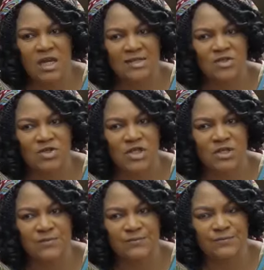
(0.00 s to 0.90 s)
Gina
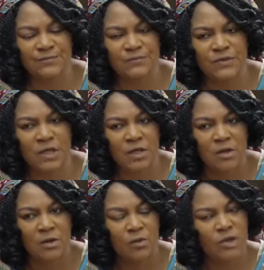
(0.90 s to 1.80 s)
Sochi,
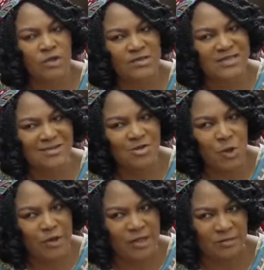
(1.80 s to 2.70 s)
will you start
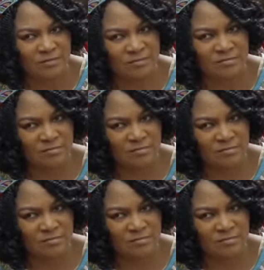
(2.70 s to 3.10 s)
talking?